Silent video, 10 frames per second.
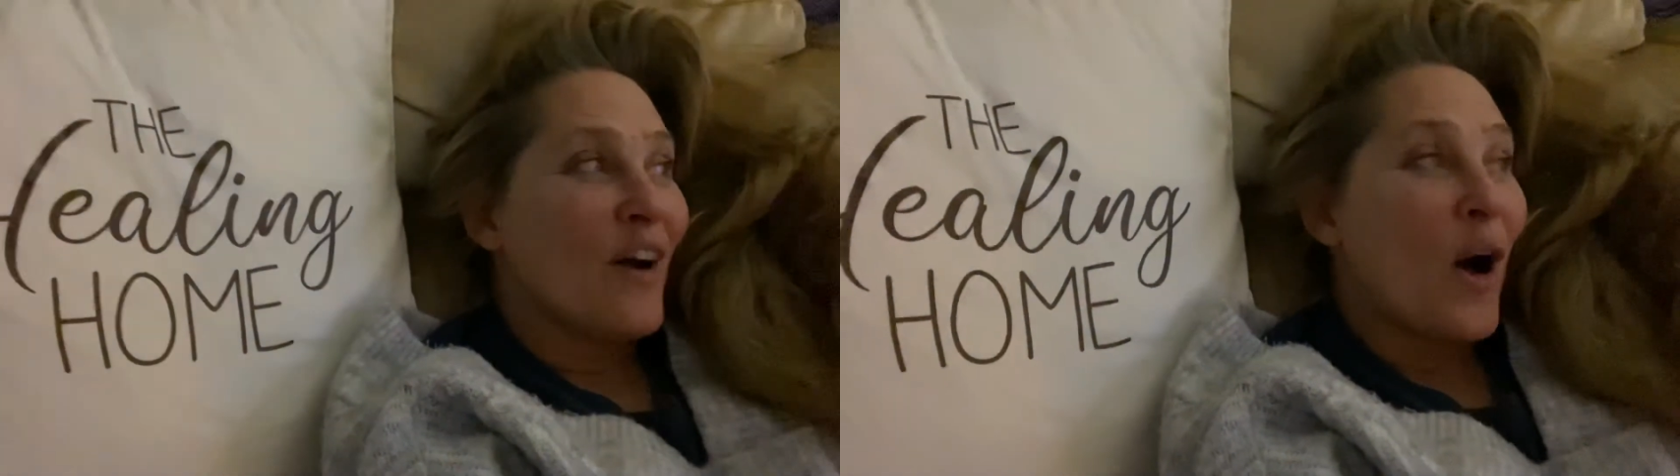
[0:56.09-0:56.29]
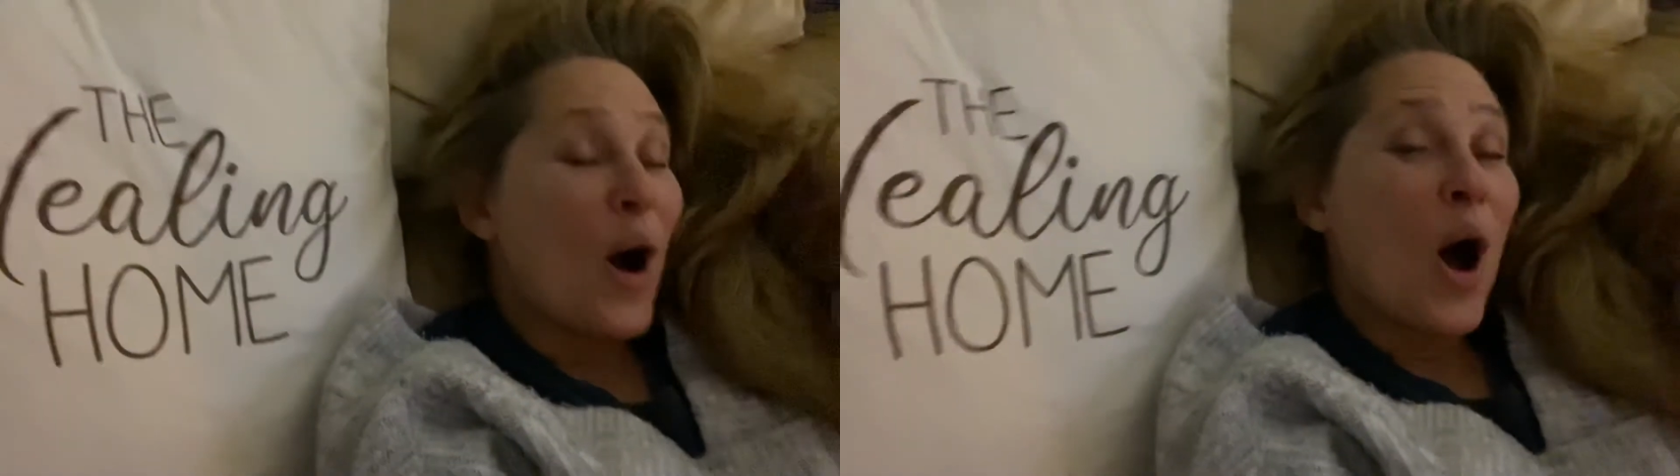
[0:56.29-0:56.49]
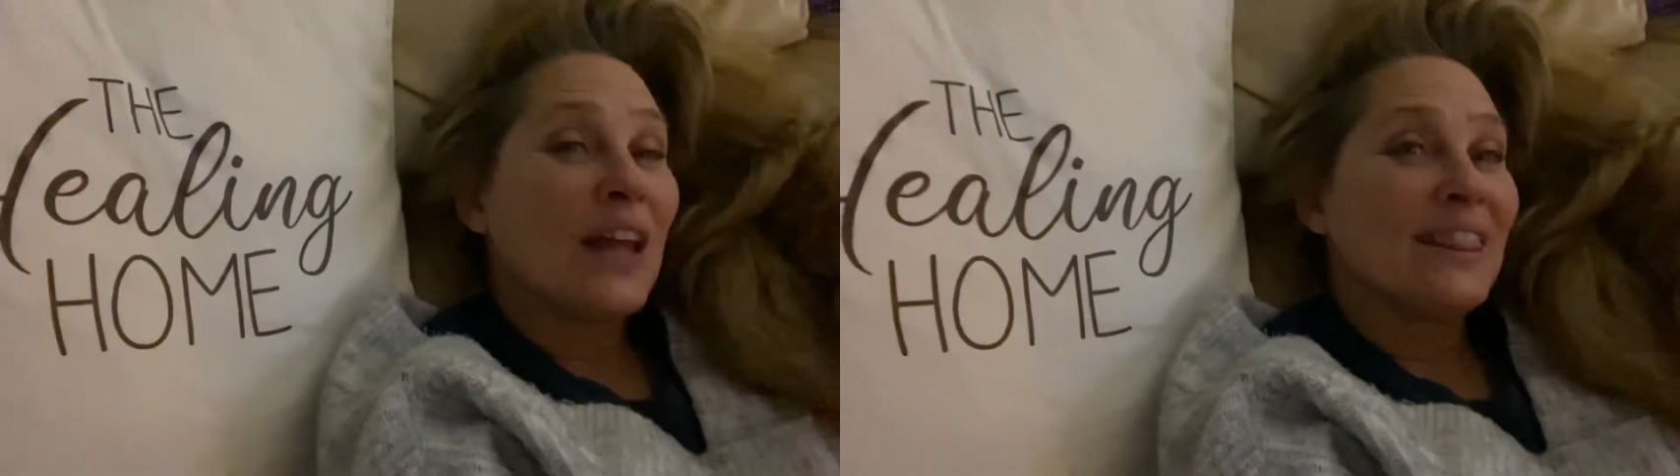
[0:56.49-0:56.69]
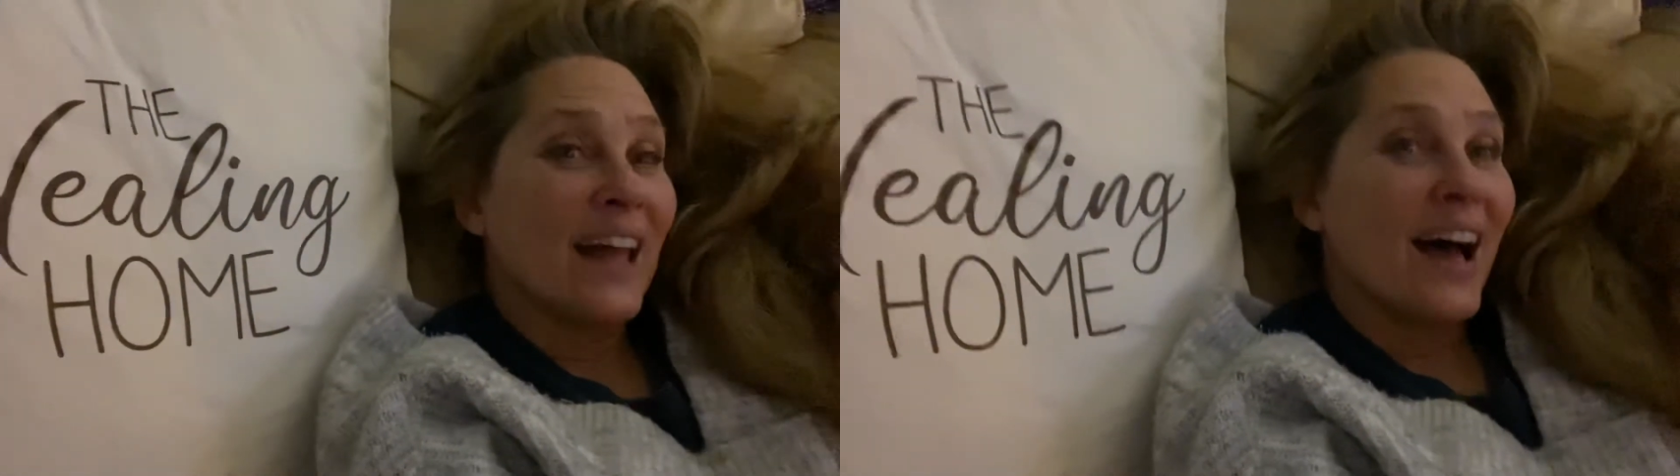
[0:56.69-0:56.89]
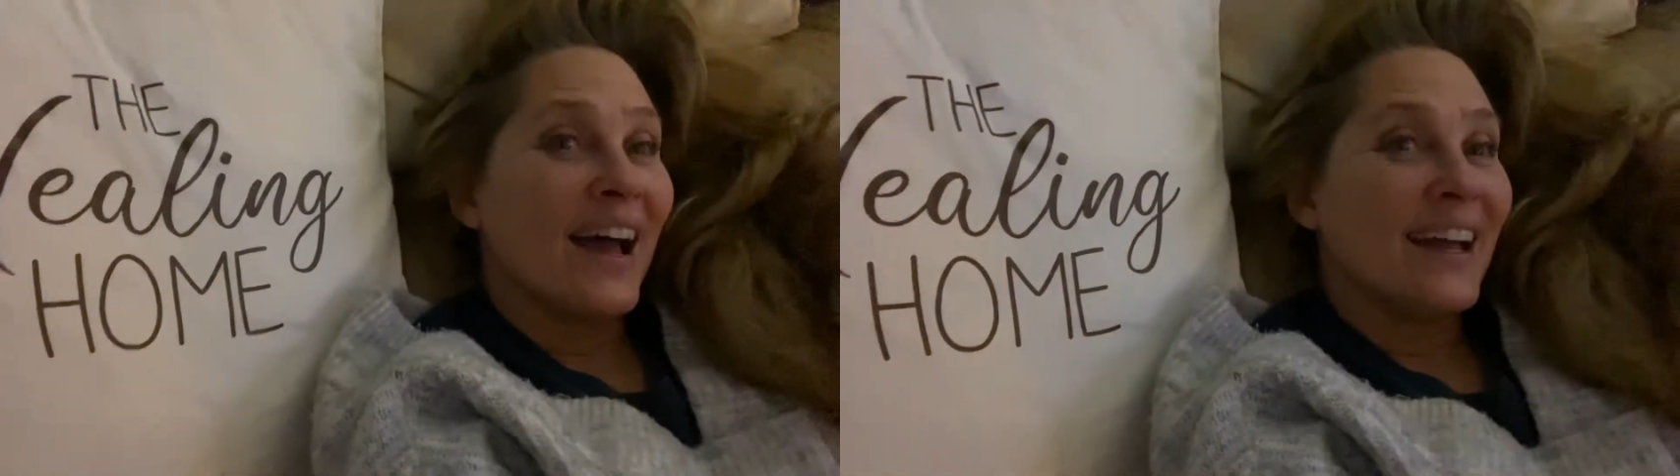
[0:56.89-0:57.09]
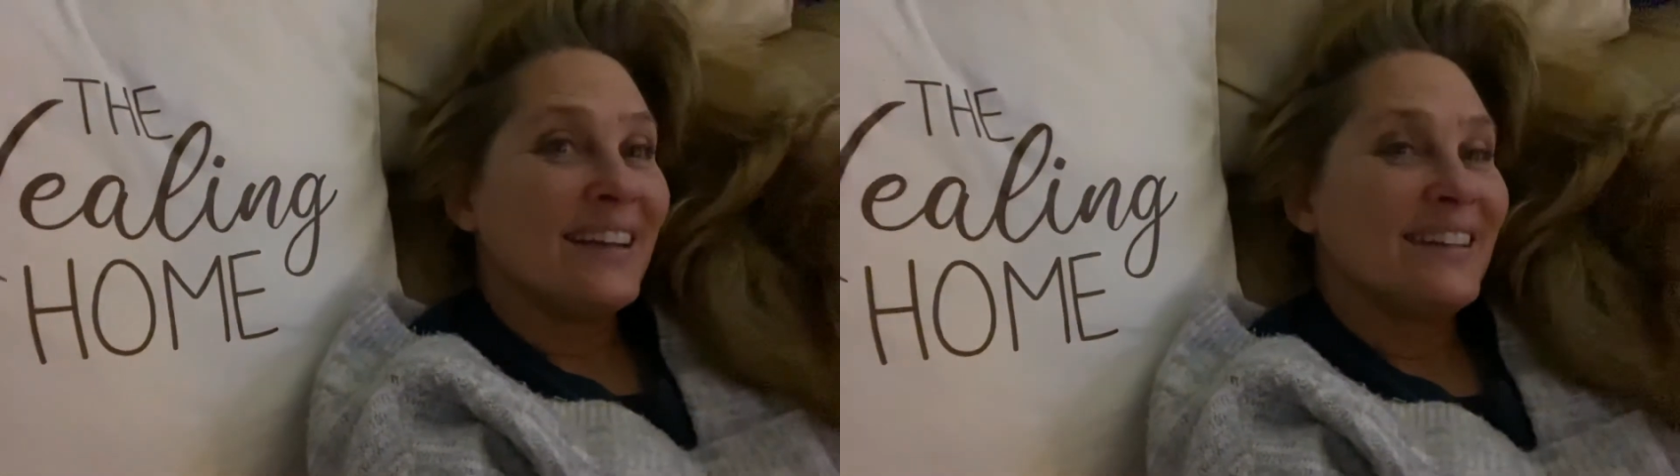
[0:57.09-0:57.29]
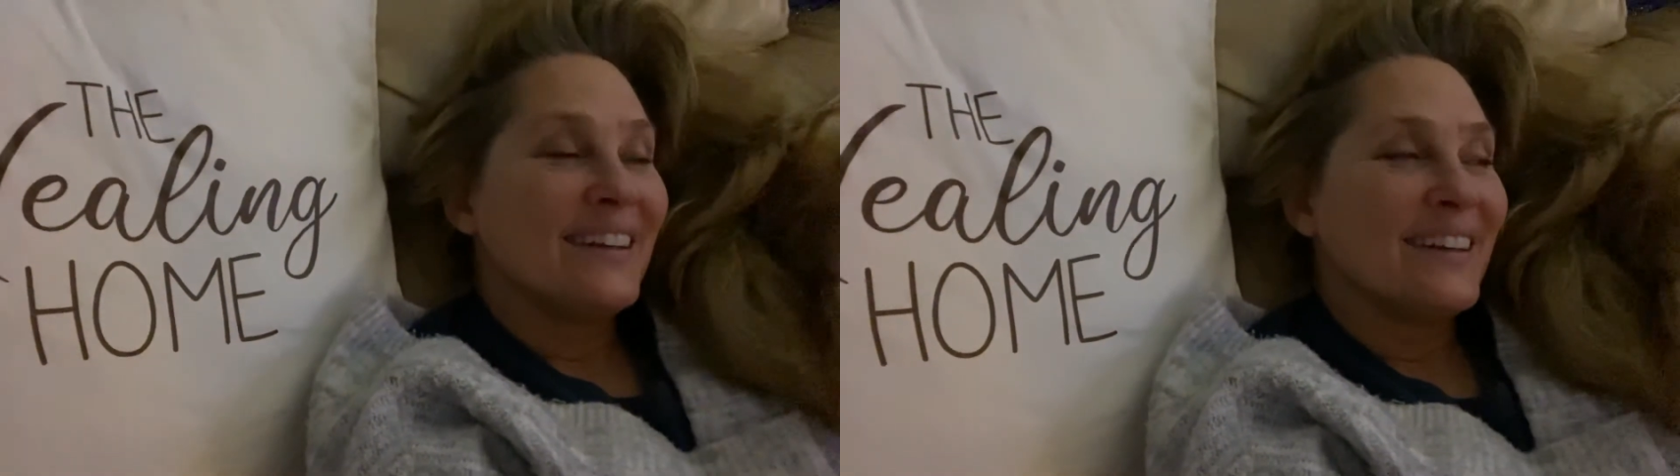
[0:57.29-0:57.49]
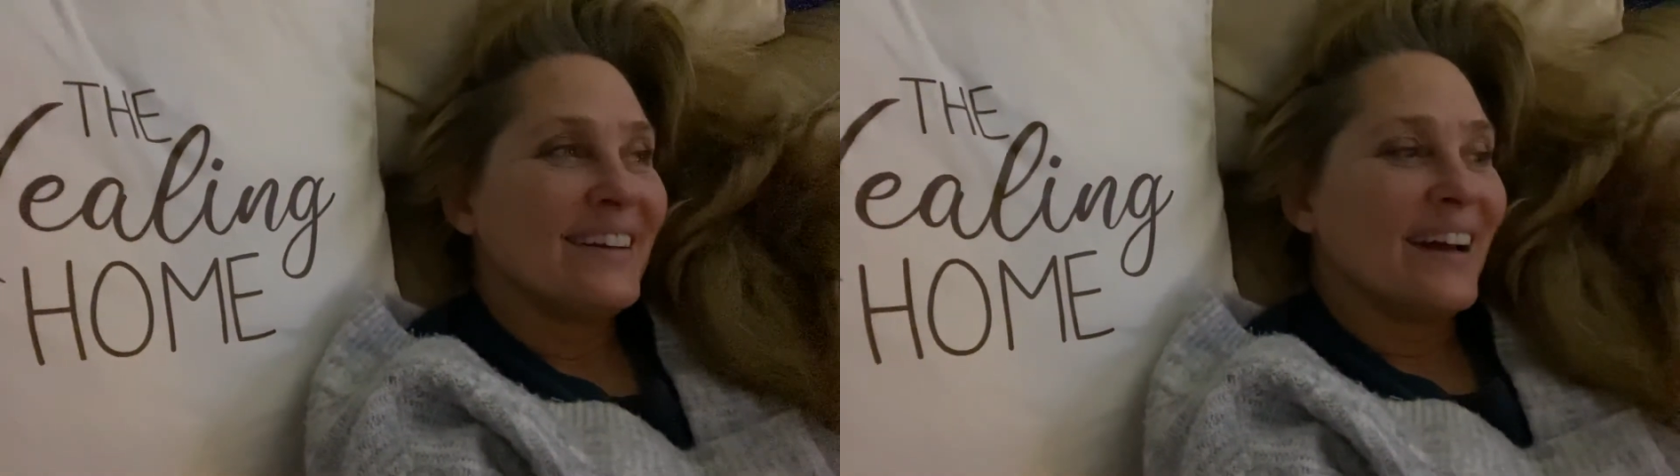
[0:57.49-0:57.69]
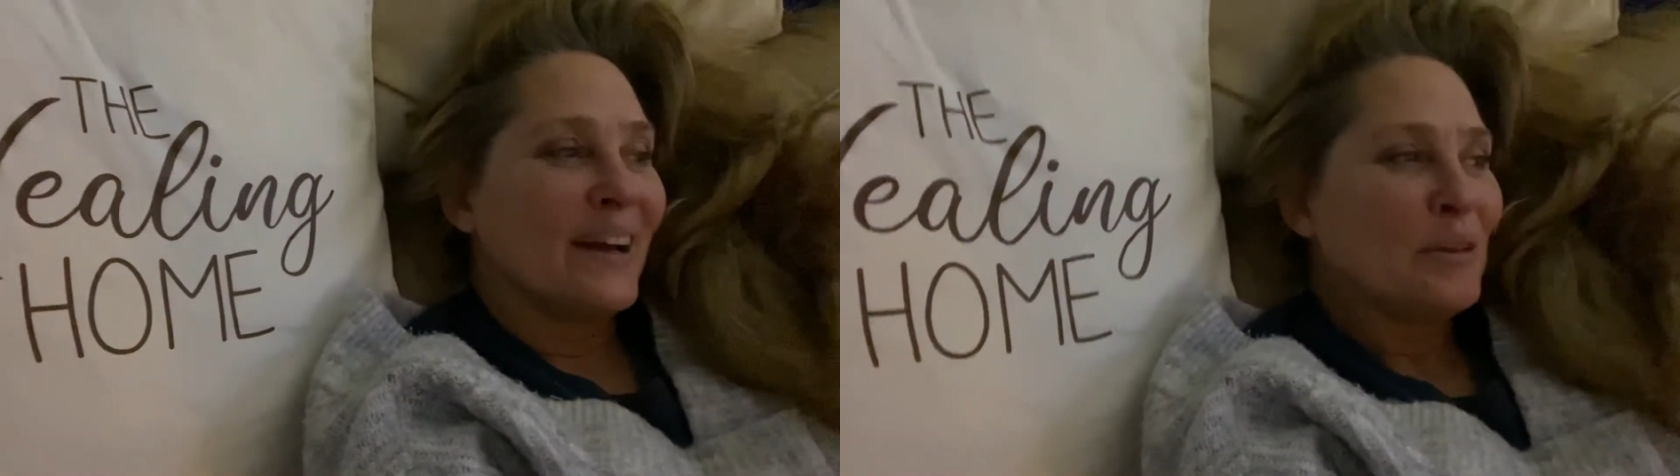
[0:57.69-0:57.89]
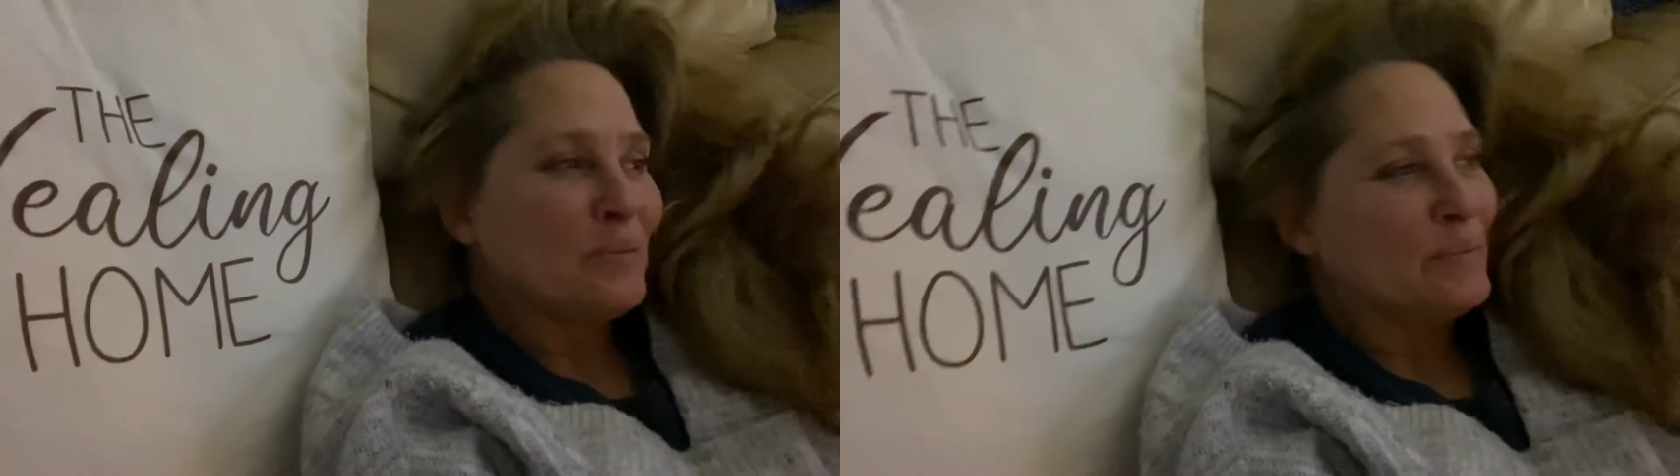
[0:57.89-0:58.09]
online,
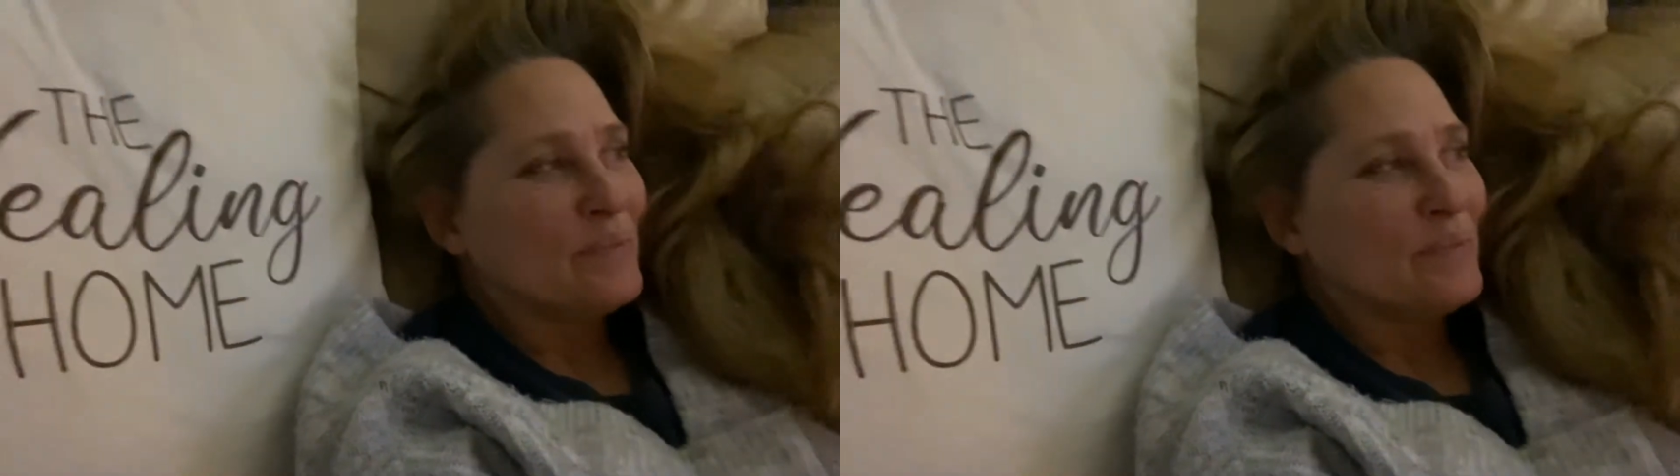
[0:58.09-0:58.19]
um,